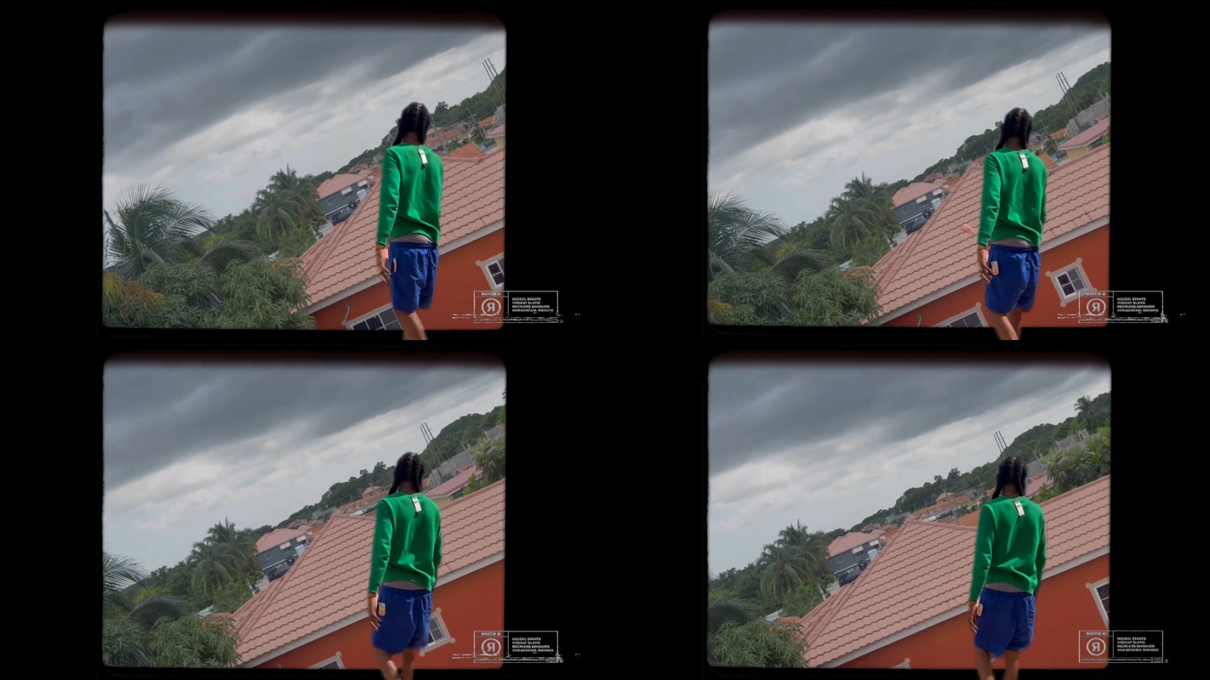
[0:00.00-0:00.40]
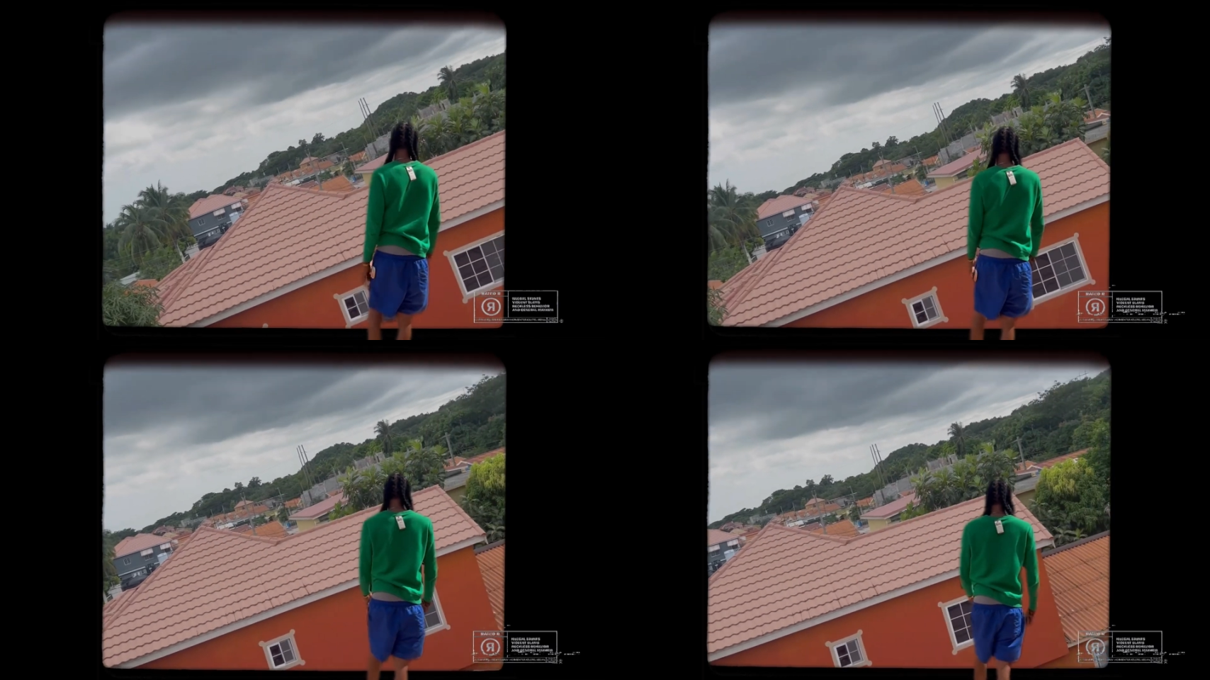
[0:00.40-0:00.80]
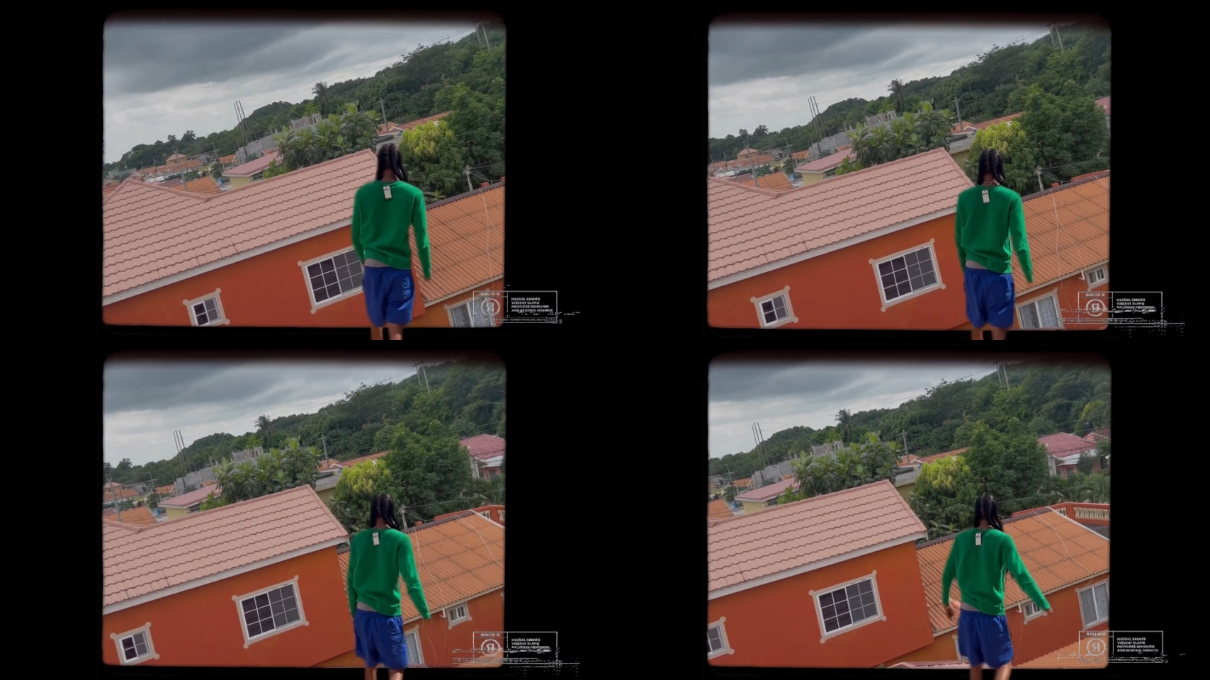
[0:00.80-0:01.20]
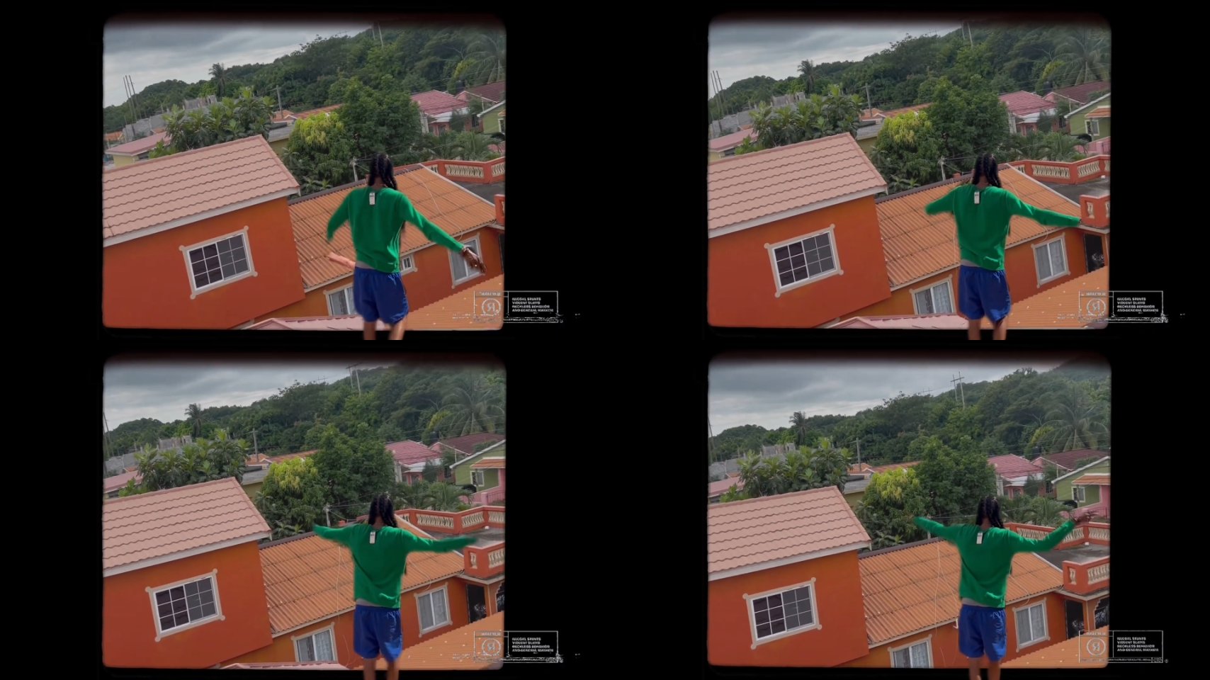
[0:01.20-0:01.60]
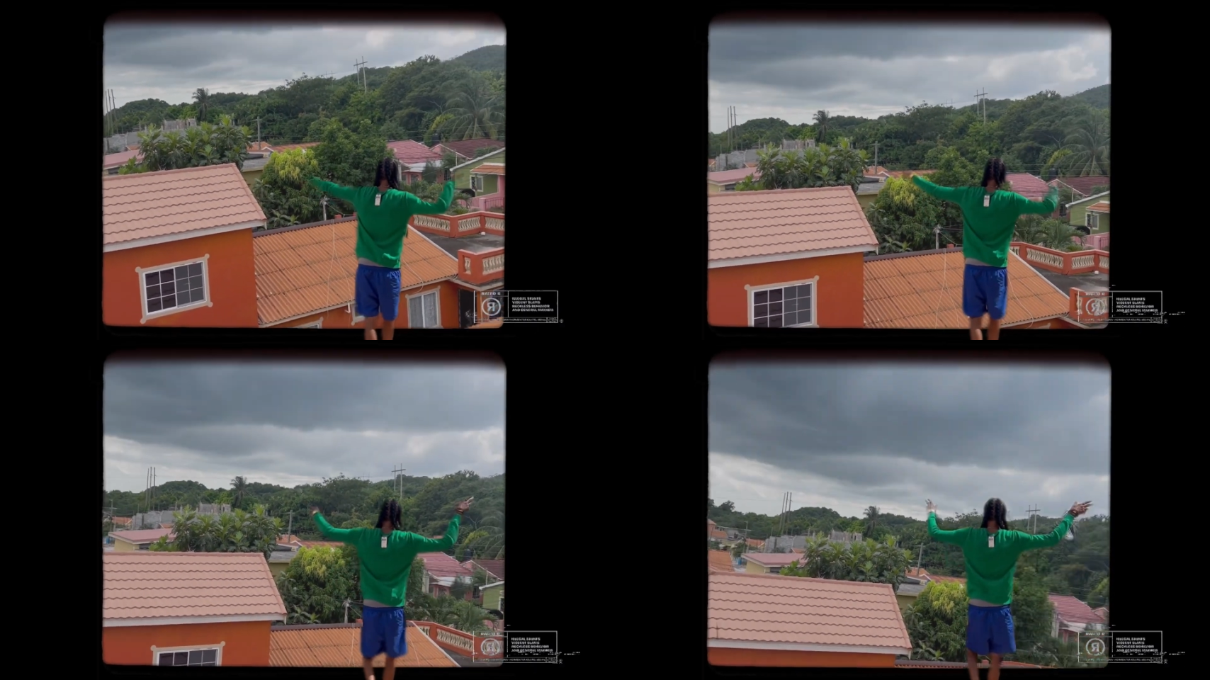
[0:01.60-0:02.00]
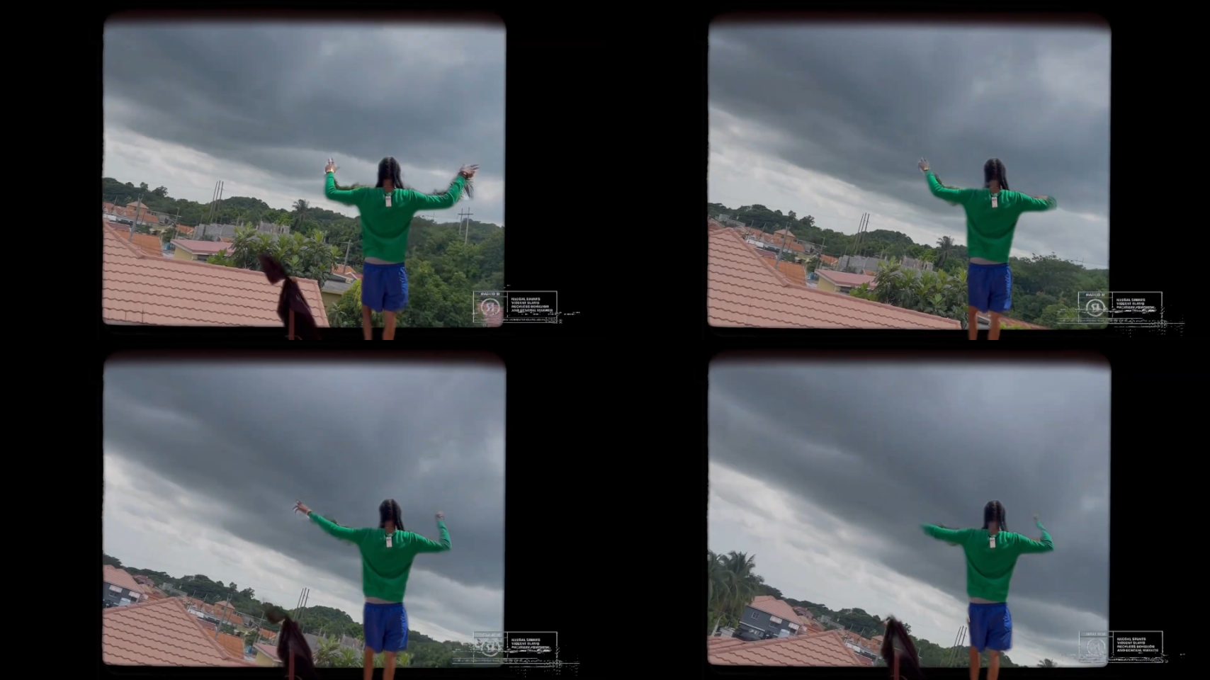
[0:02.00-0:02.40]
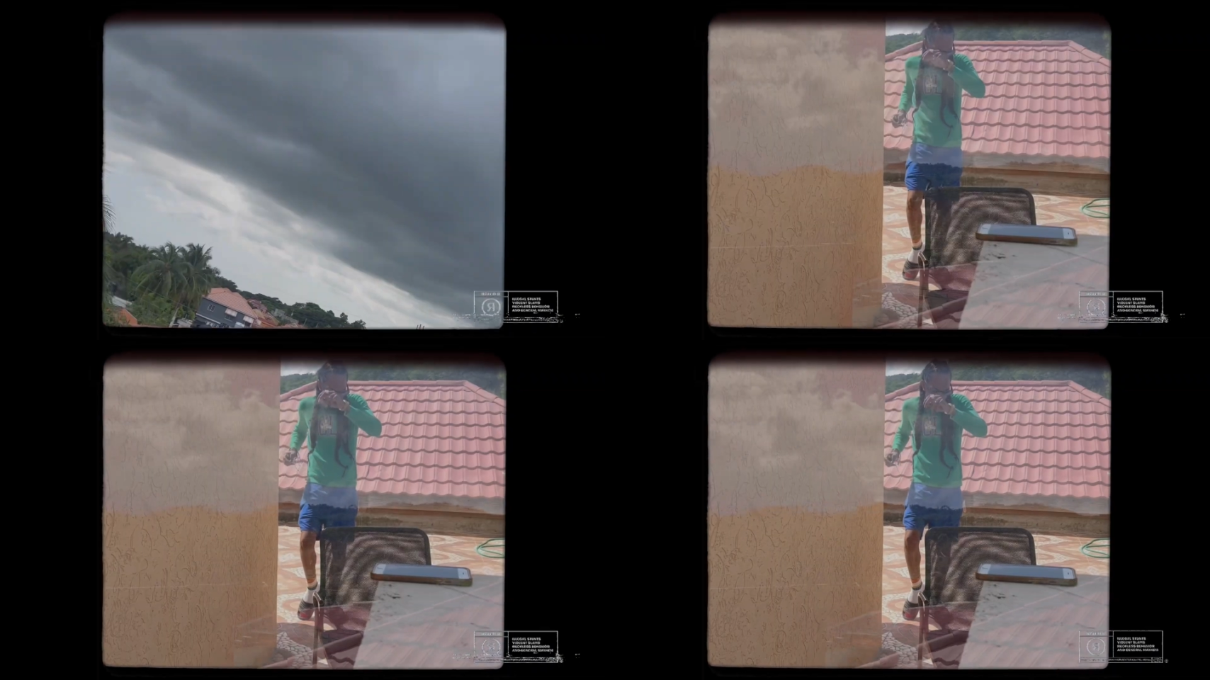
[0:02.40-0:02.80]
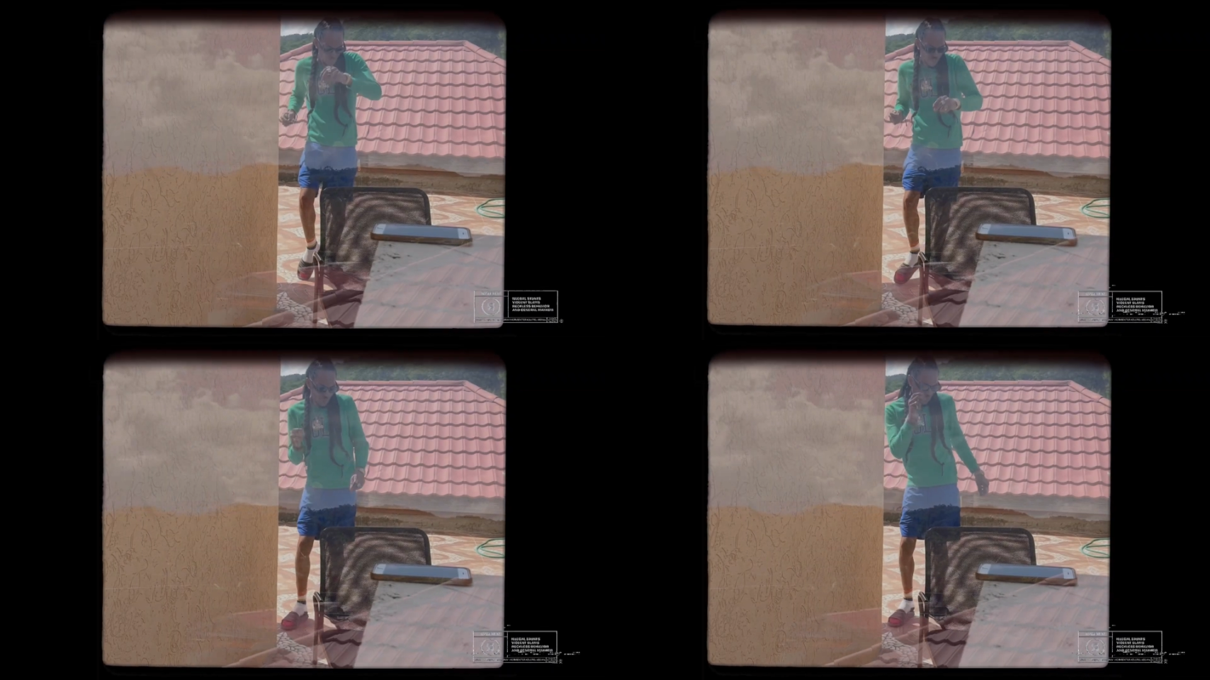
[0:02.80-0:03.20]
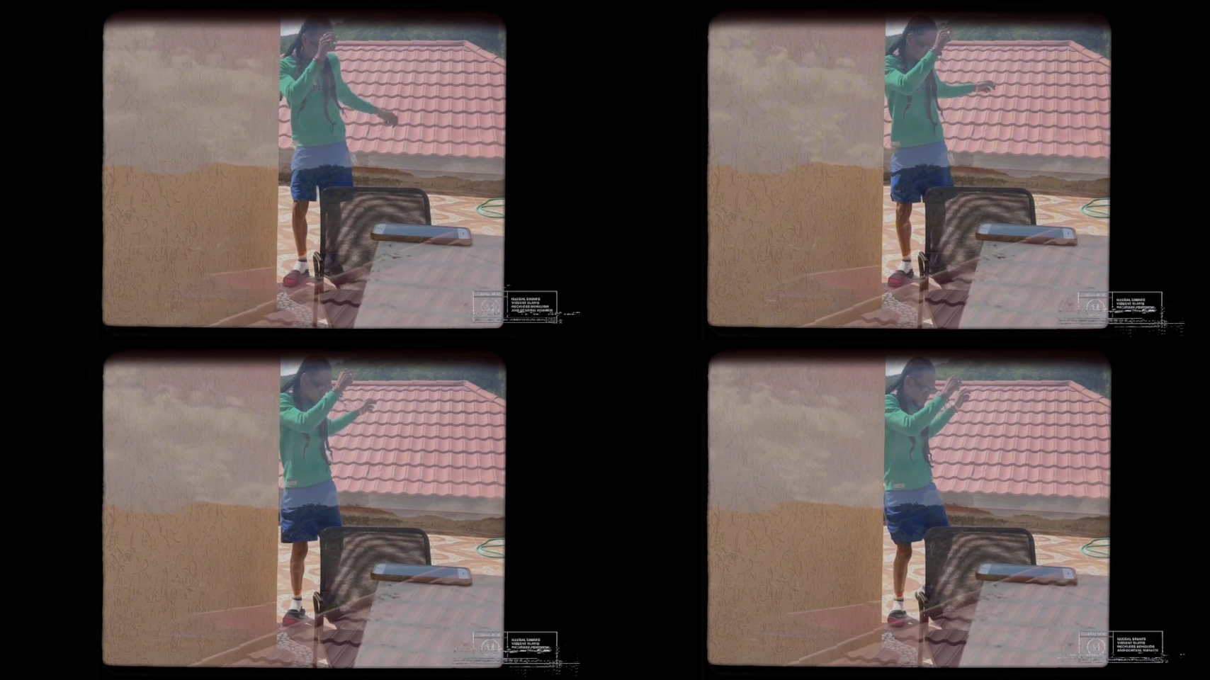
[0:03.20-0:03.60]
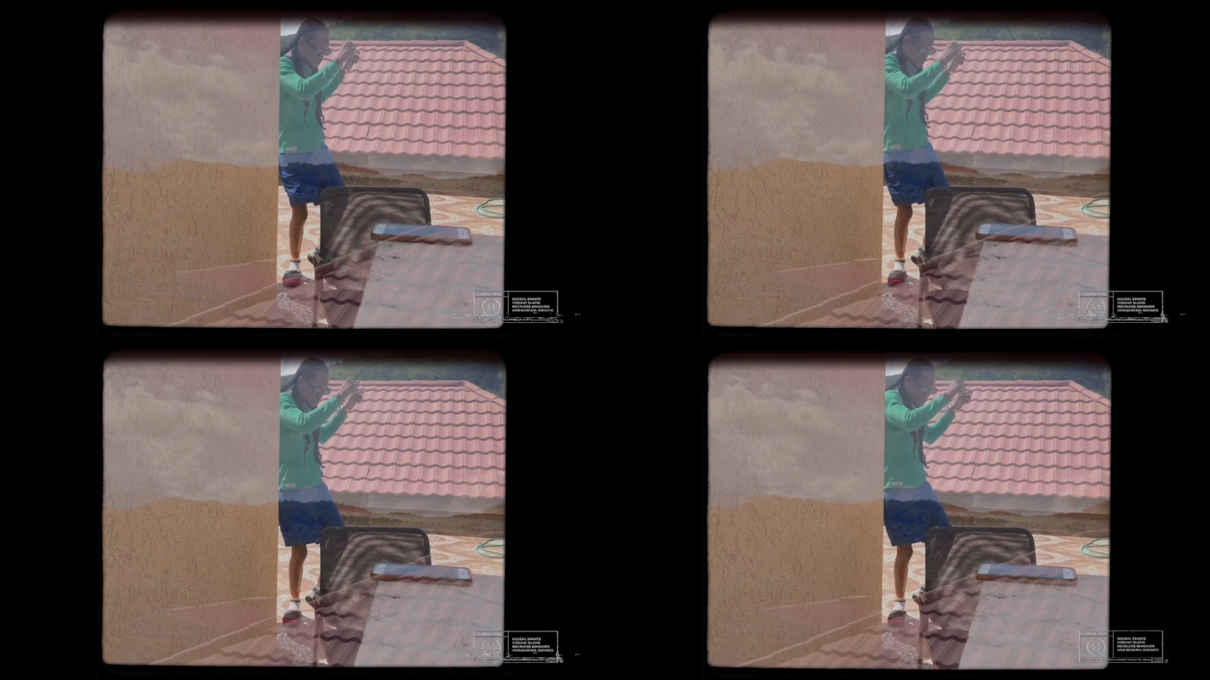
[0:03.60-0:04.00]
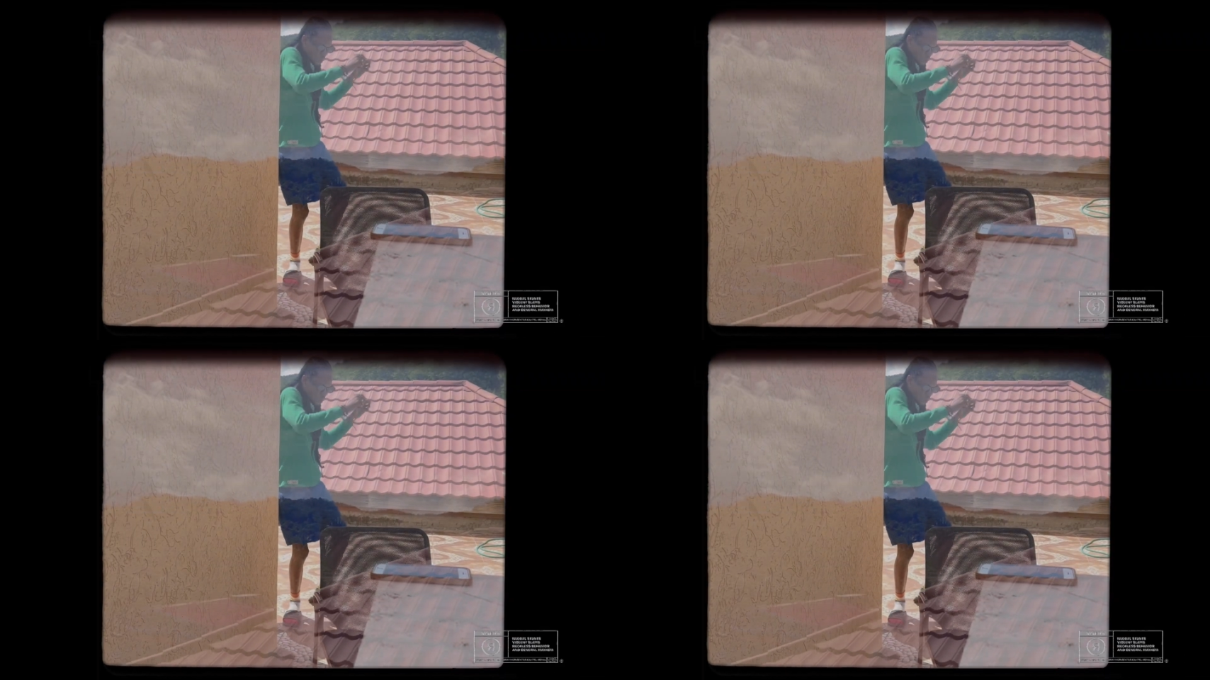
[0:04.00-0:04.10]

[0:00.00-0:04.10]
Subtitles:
(no speaker visible)